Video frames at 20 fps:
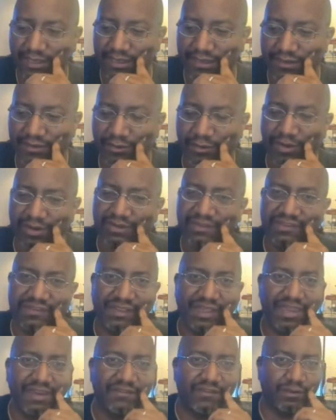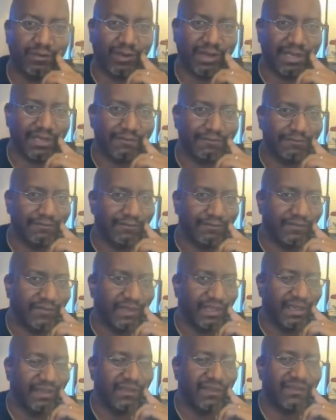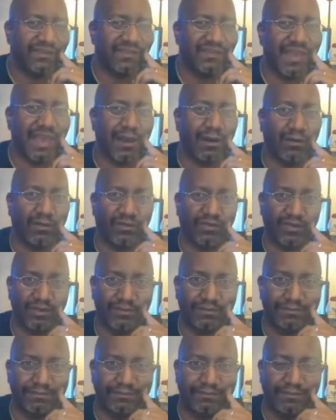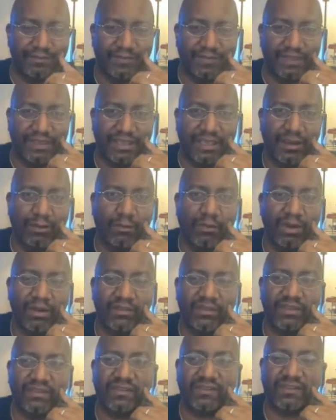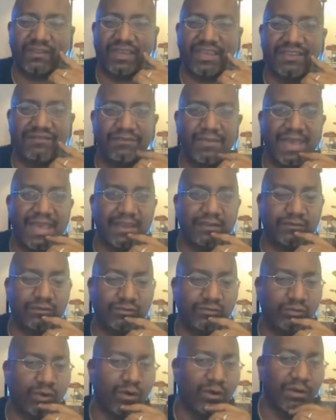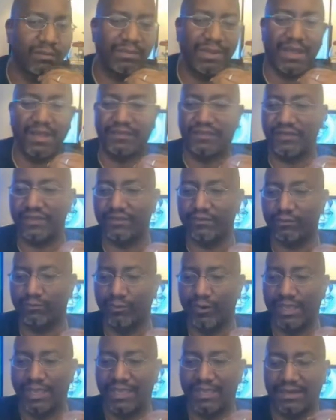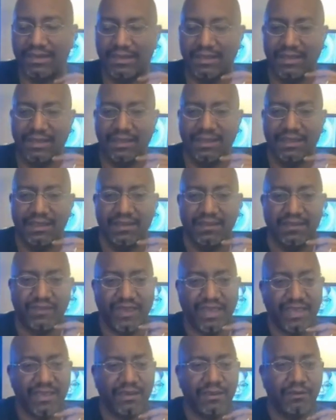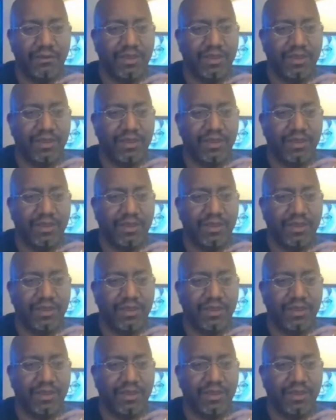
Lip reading: during slavery in the South, and one of the slave masters wrote about this when they